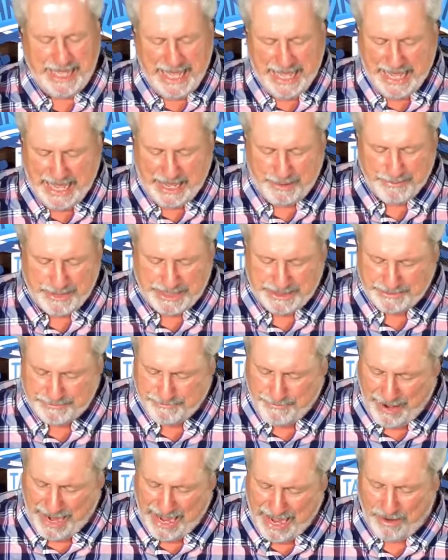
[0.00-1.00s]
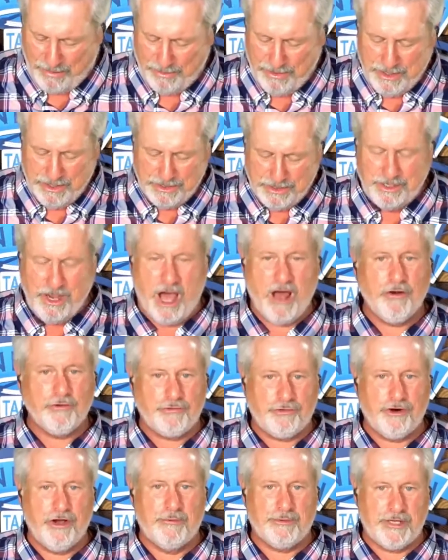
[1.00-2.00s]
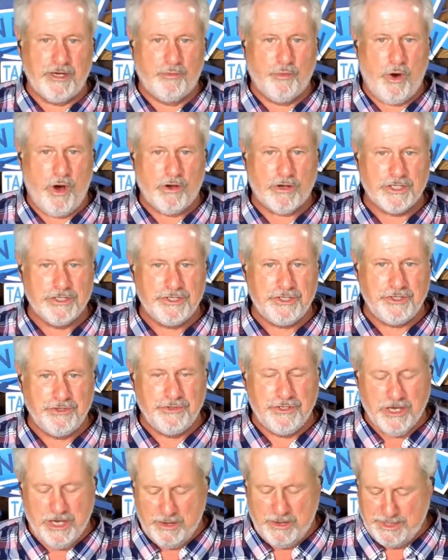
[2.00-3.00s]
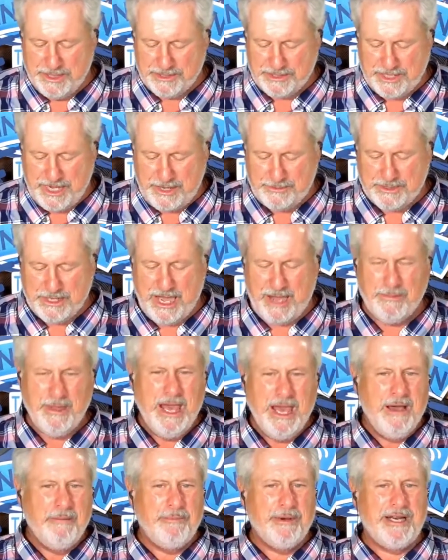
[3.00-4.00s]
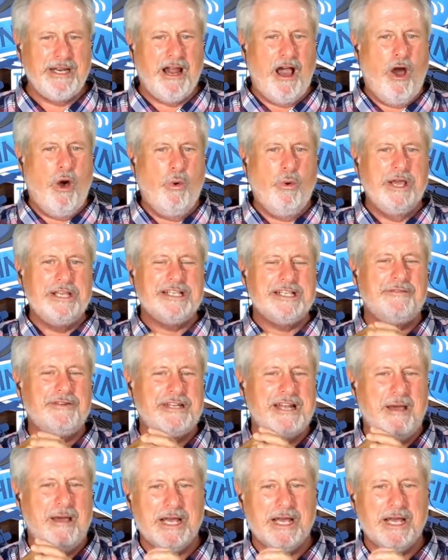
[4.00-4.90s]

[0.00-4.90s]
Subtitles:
I mean, wow, Donald Trump can walk and chew gum at the same time. But it always, every time I